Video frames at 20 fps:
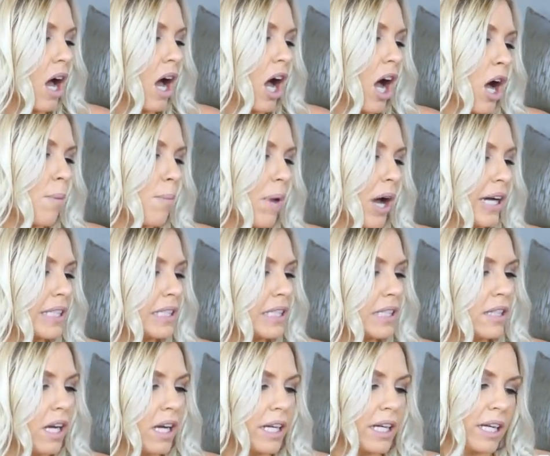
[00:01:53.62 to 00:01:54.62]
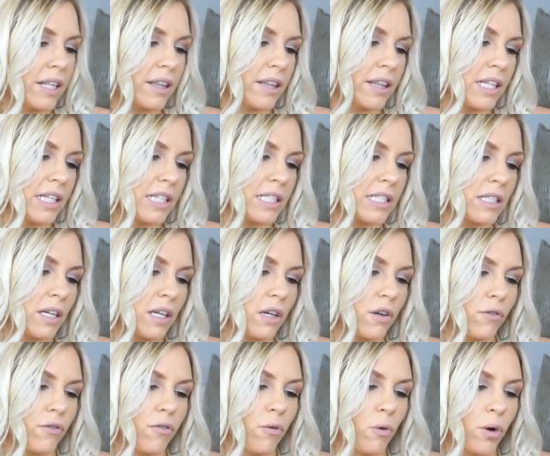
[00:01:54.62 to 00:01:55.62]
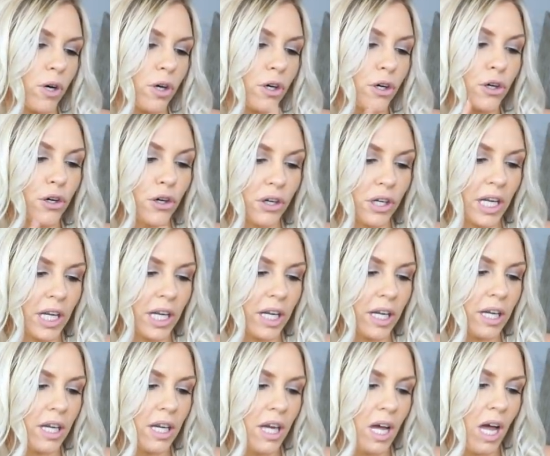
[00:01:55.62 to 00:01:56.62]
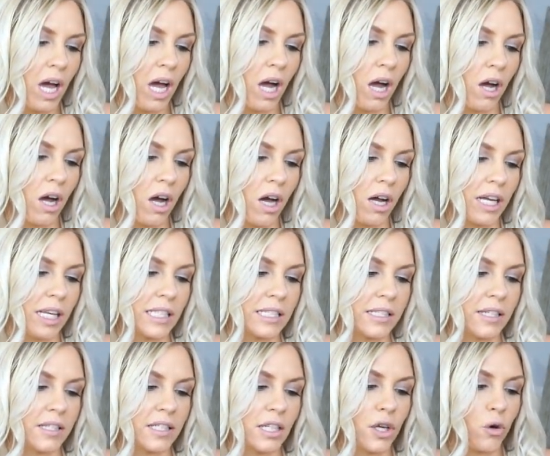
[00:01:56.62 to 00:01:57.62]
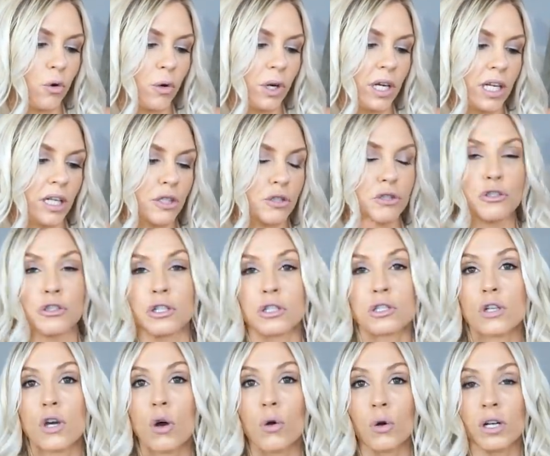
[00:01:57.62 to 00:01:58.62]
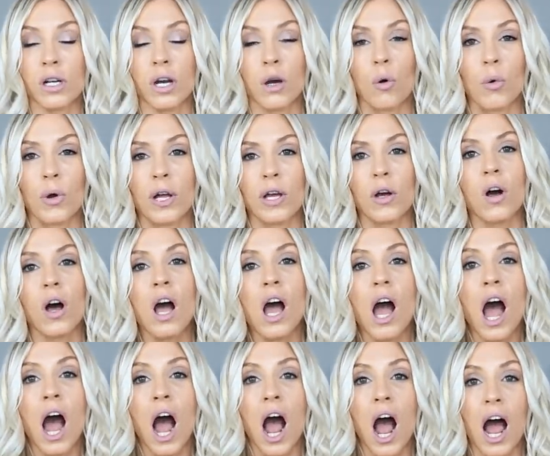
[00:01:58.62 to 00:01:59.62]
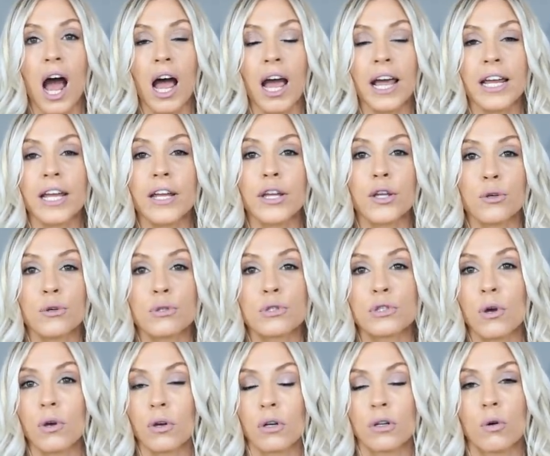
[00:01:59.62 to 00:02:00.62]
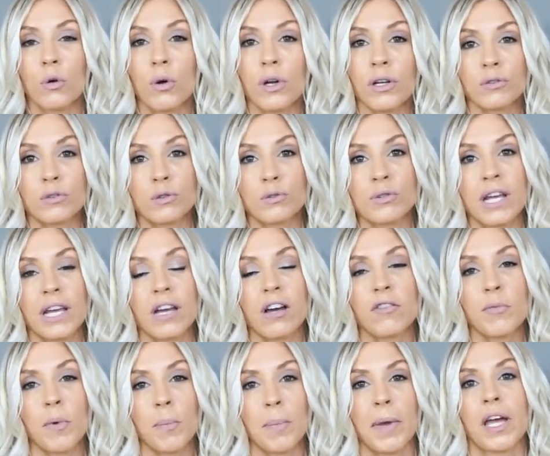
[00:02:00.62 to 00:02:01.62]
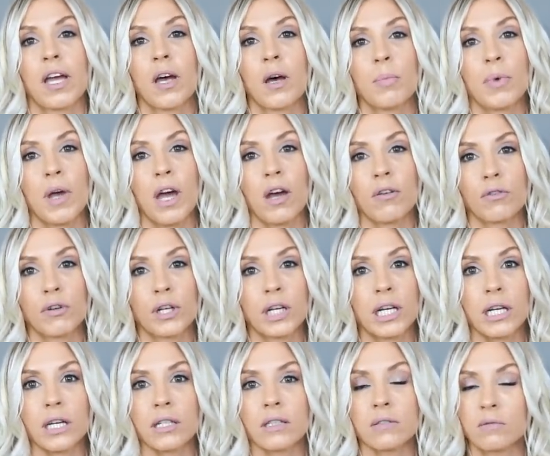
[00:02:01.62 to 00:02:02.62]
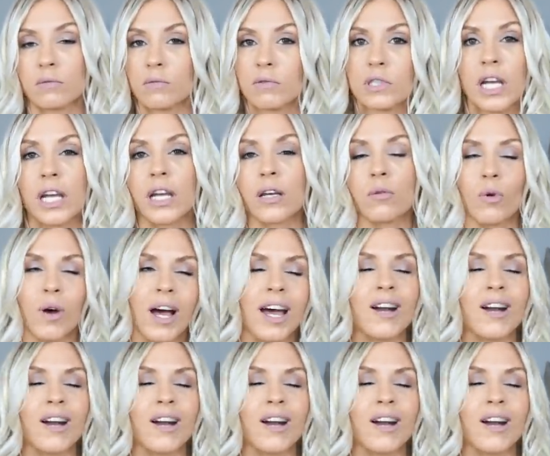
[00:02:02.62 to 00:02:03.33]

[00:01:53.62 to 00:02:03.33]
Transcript: Um, I did not get this for cooking. Uh, it says ingredients, just coconut oil. I use coconut oil to take off my makeup every day. Well,